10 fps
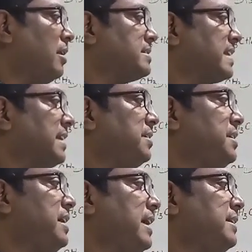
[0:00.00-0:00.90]

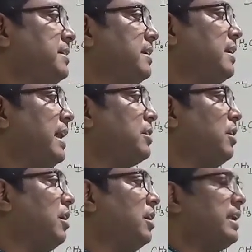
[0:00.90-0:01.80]
secondary
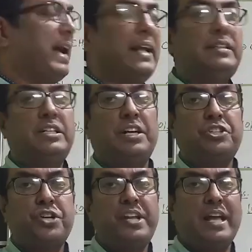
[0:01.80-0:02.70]
alcohol and
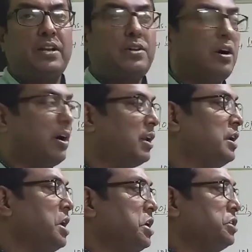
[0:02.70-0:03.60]
tertiary
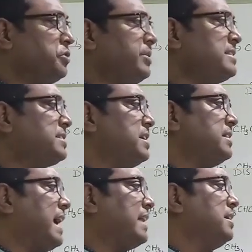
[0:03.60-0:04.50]
alcohol, you will see
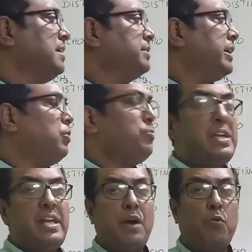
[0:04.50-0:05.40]
that there will
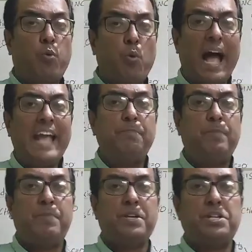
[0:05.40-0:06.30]
be a white
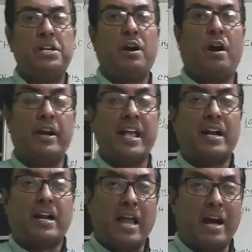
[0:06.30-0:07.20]
PPT or
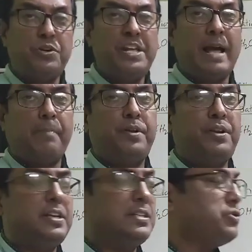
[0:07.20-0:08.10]
a cloudy
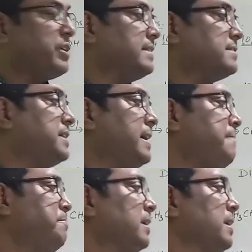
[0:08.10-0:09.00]
appearance. You can
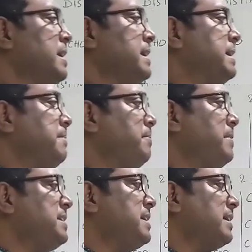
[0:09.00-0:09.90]
see
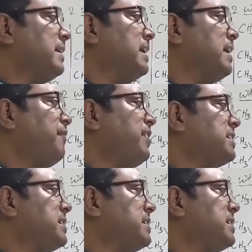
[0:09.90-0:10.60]
immediately if